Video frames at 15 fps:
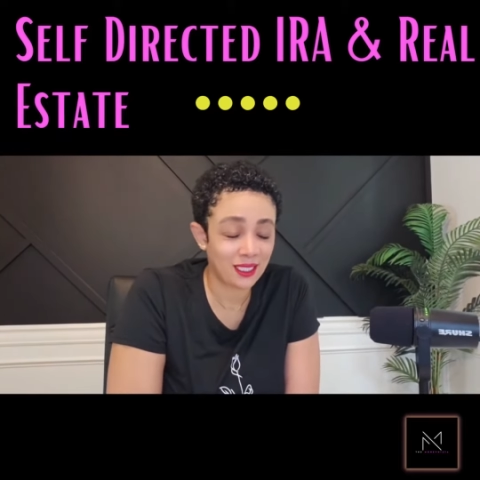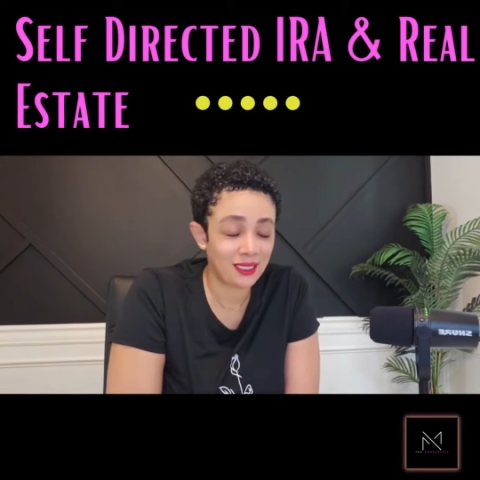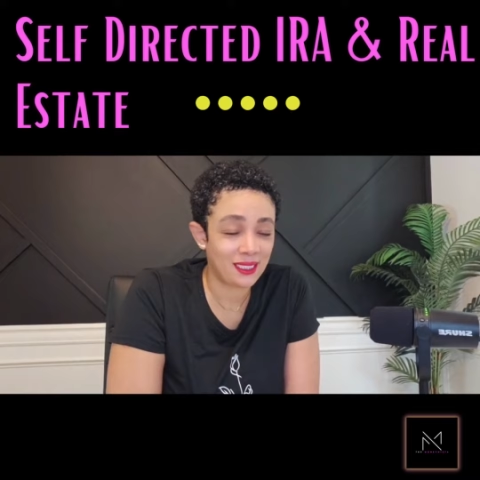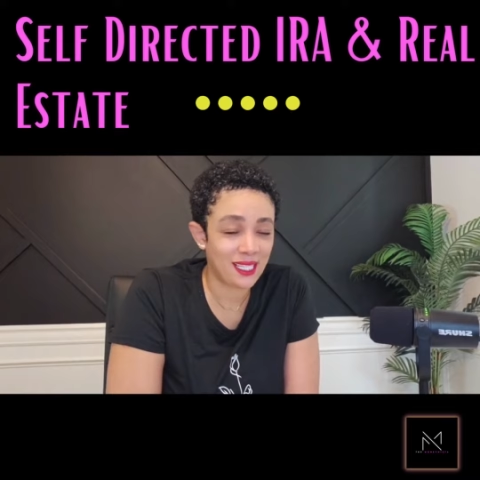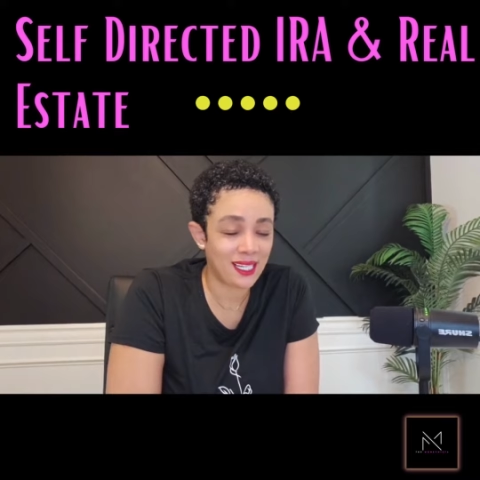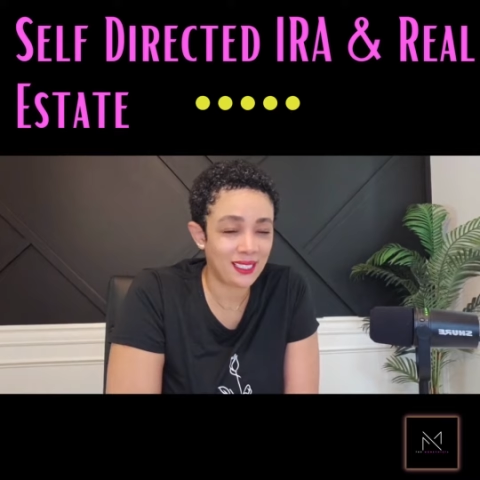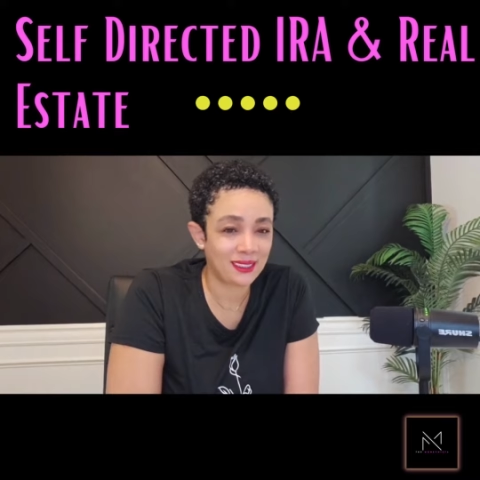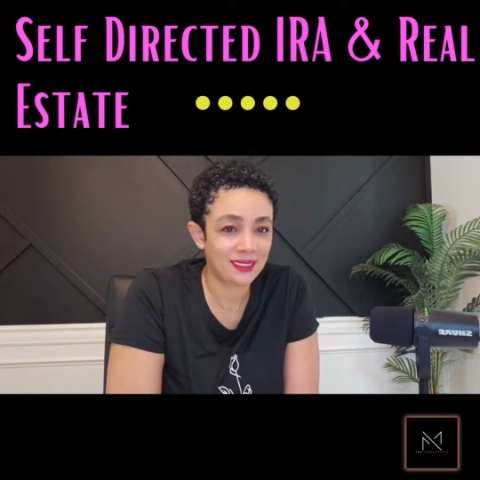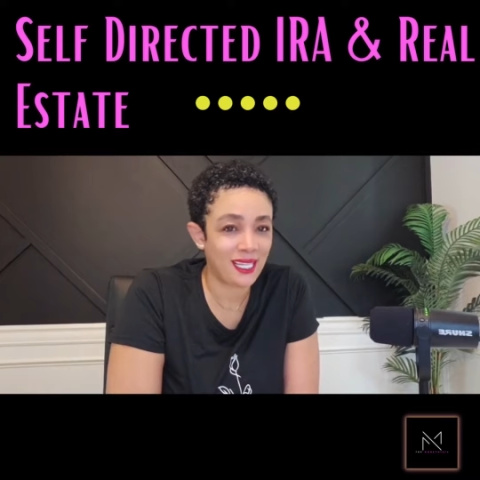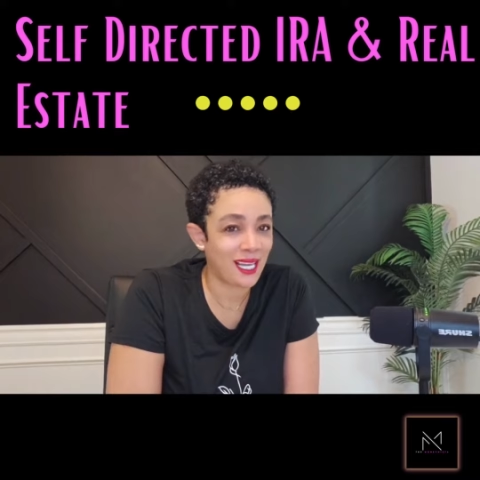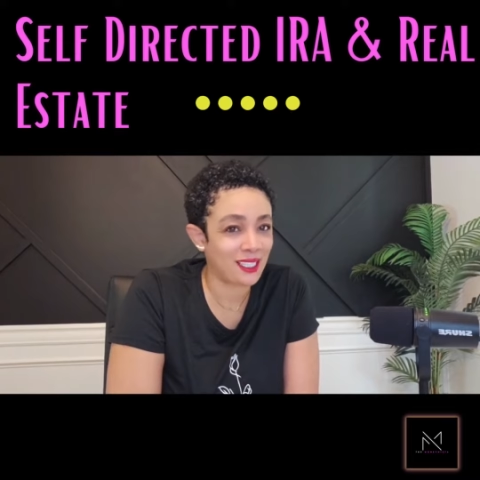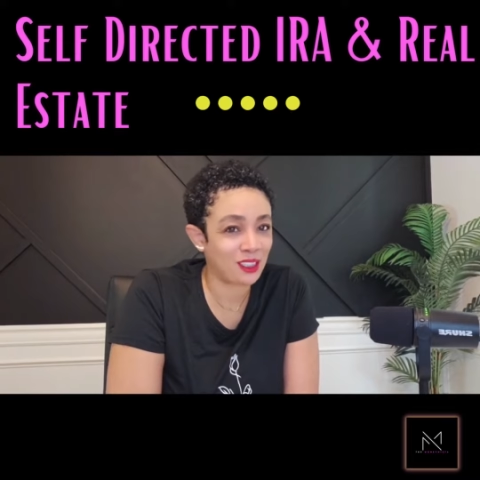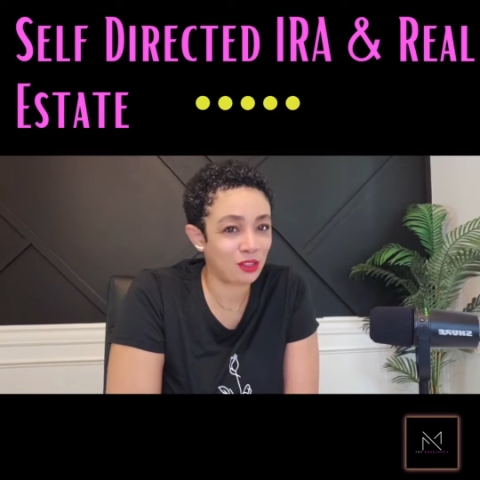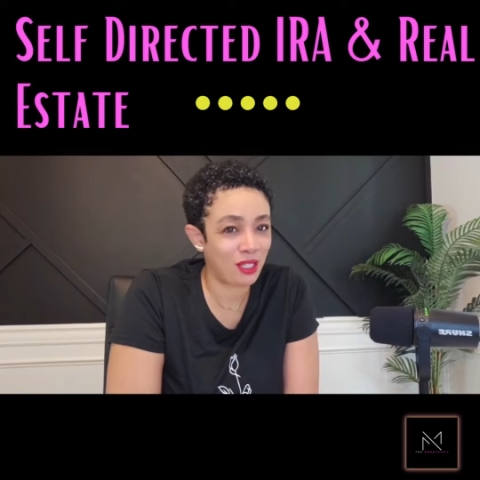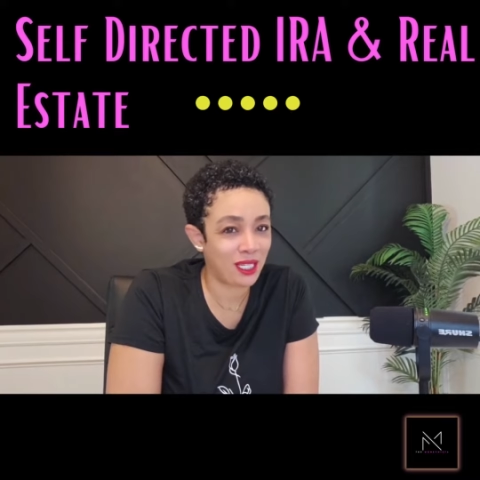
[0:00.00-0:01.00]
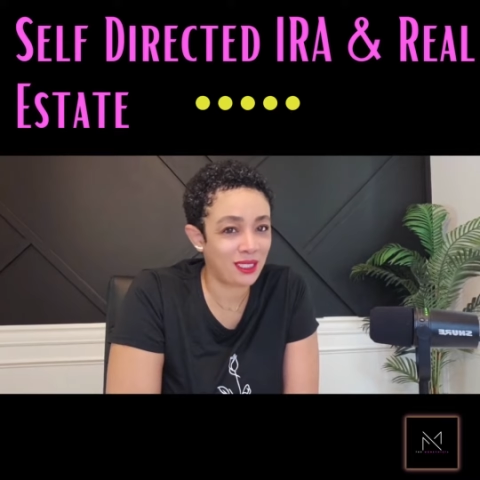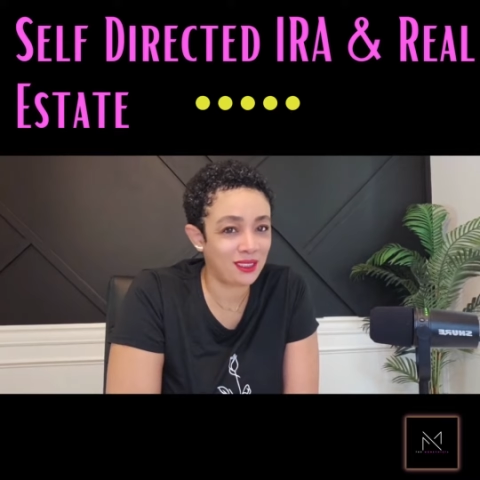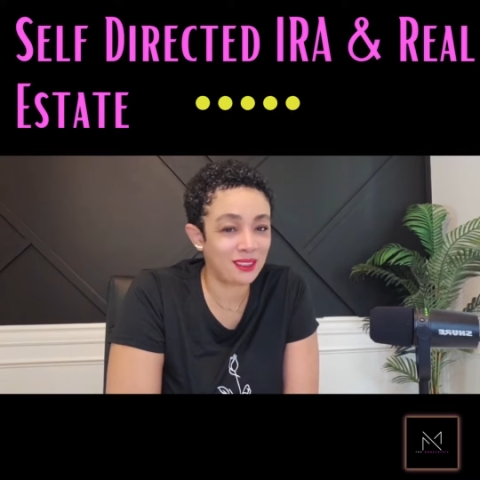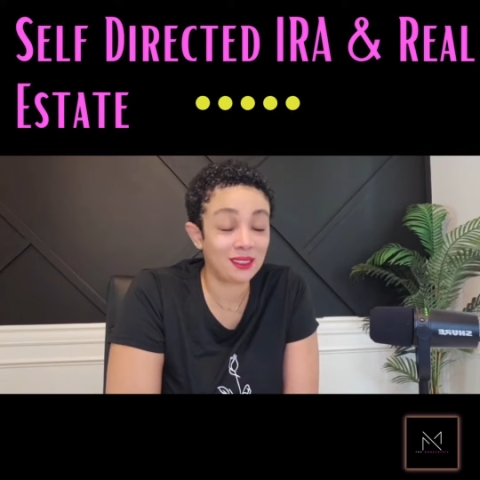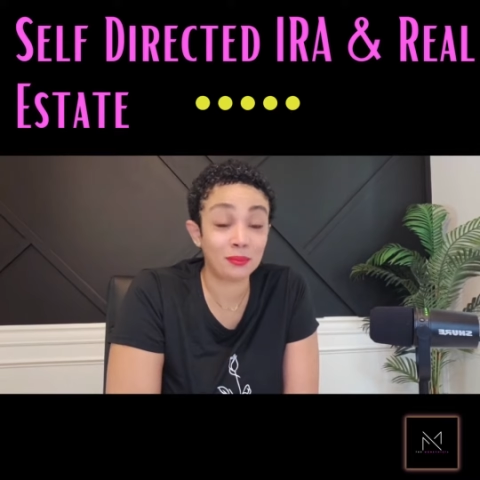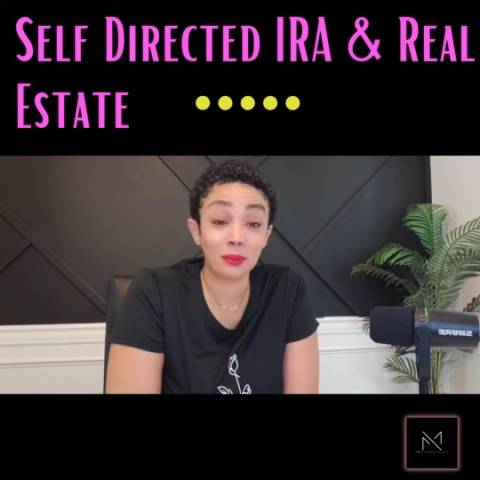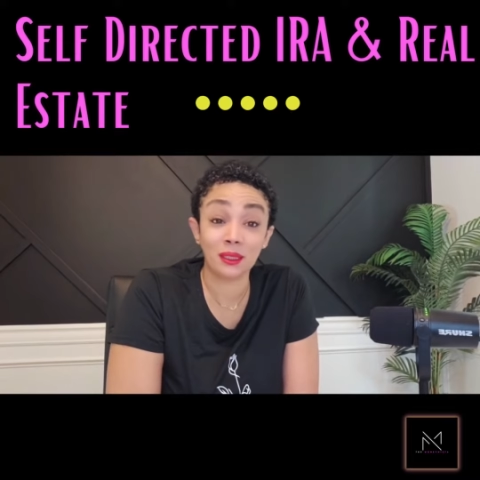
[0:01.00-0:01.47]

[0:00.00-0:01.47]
and tax, tax strategist,